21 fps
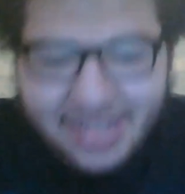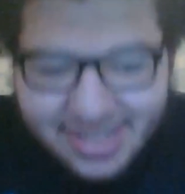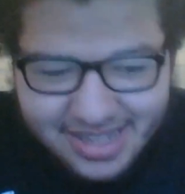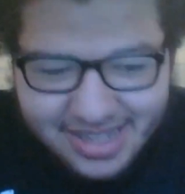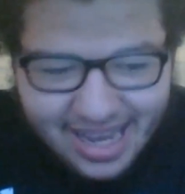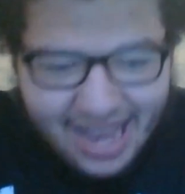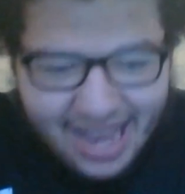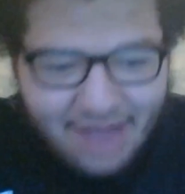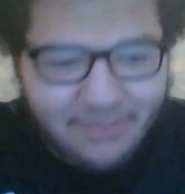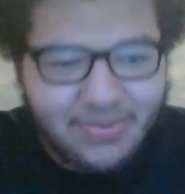This
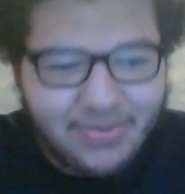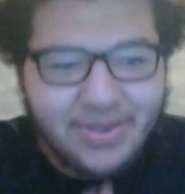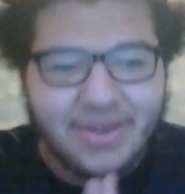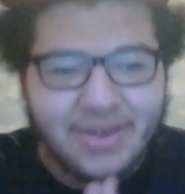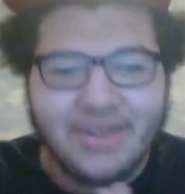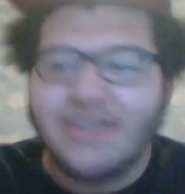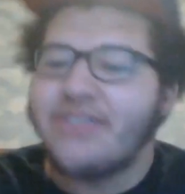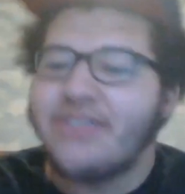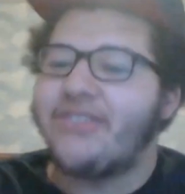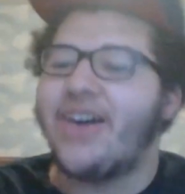time,
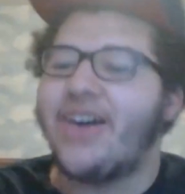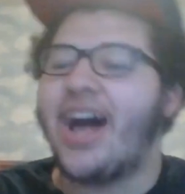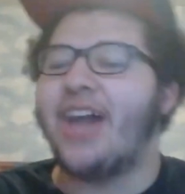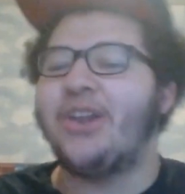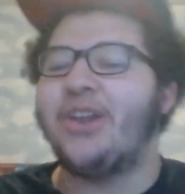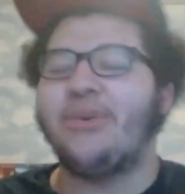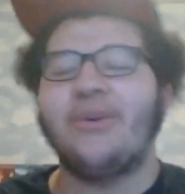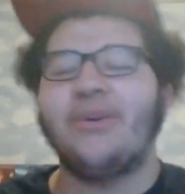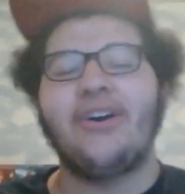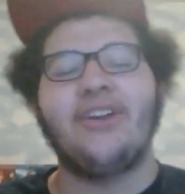
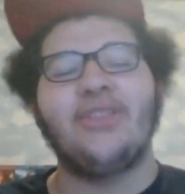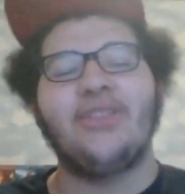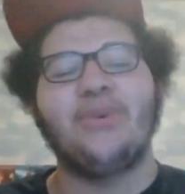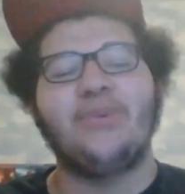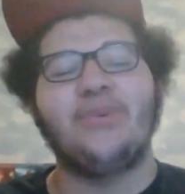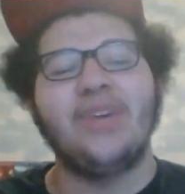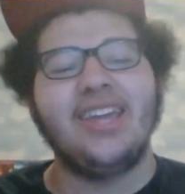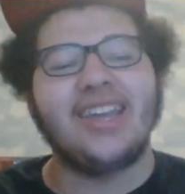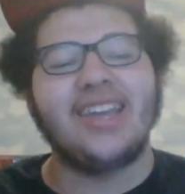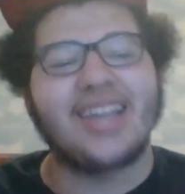final one of the
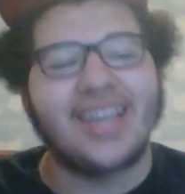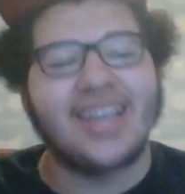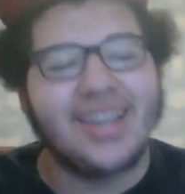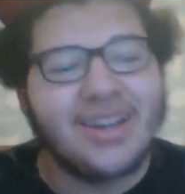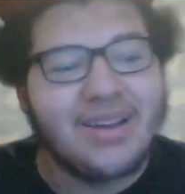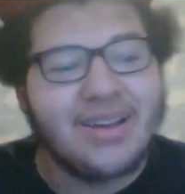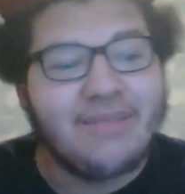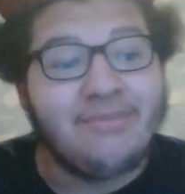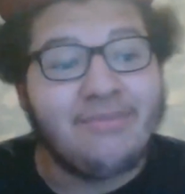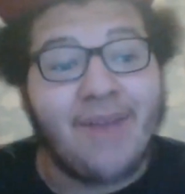week,
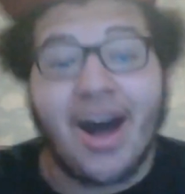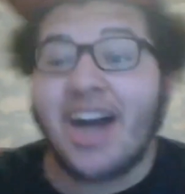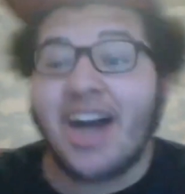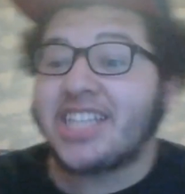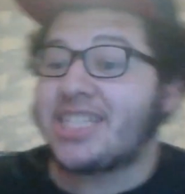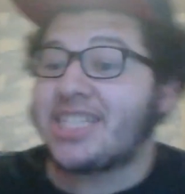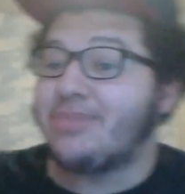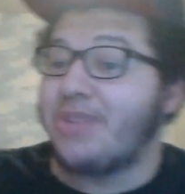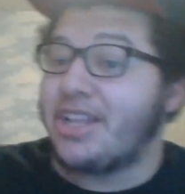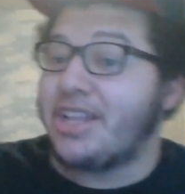
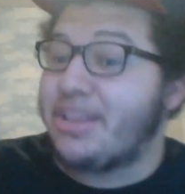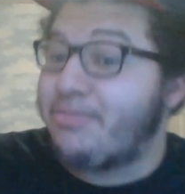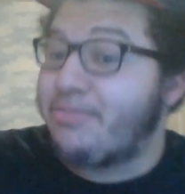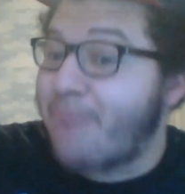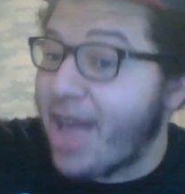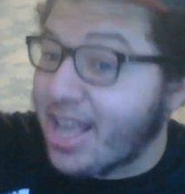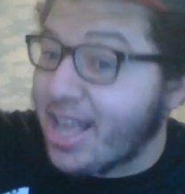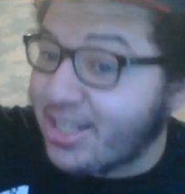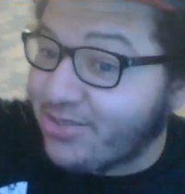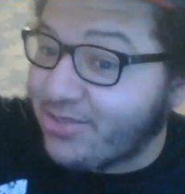possibly the
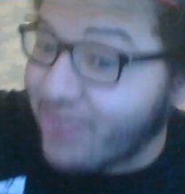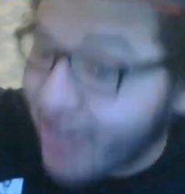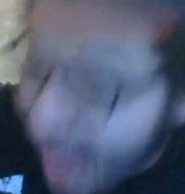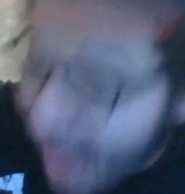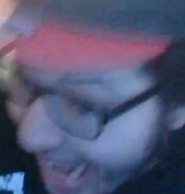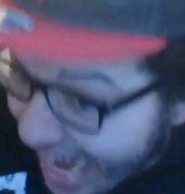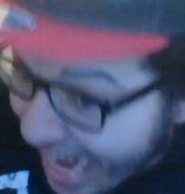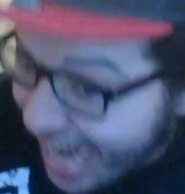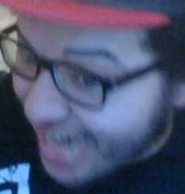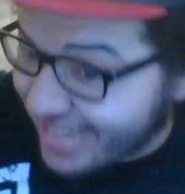best for
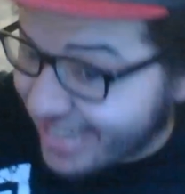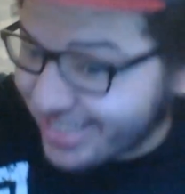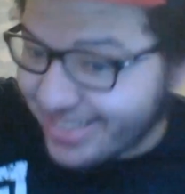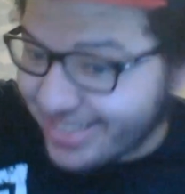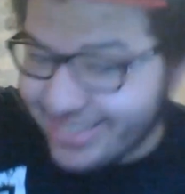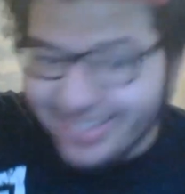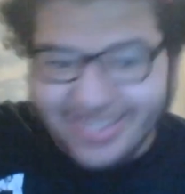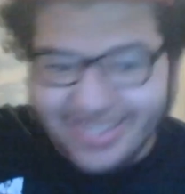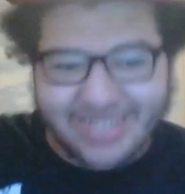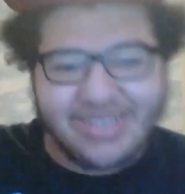
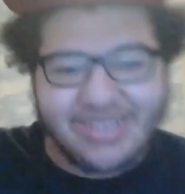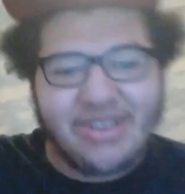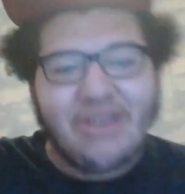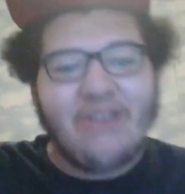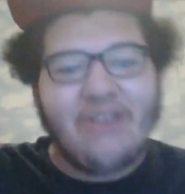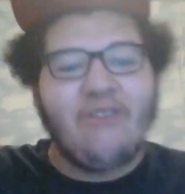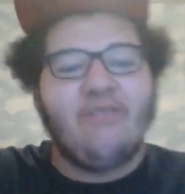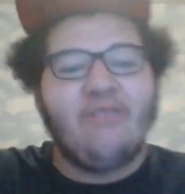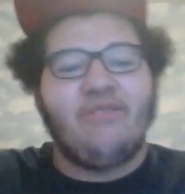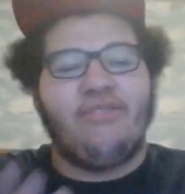last.
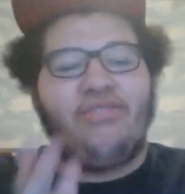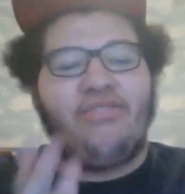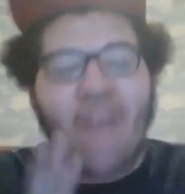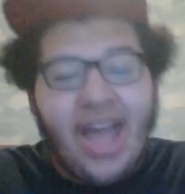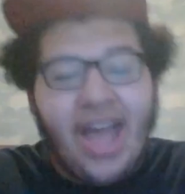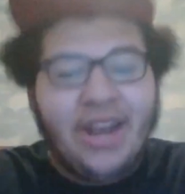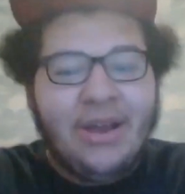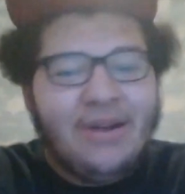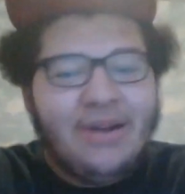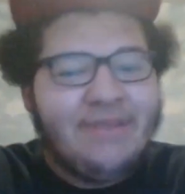
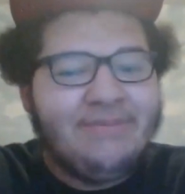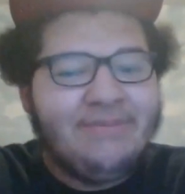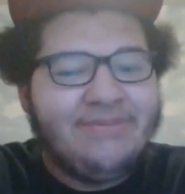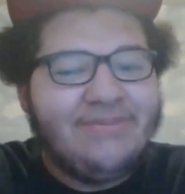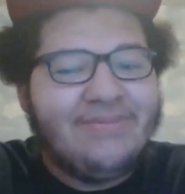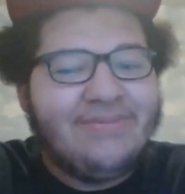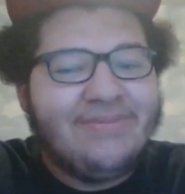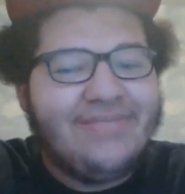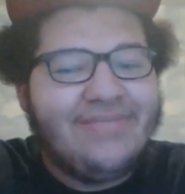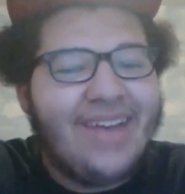
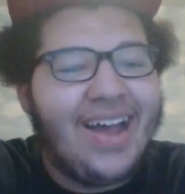Venom.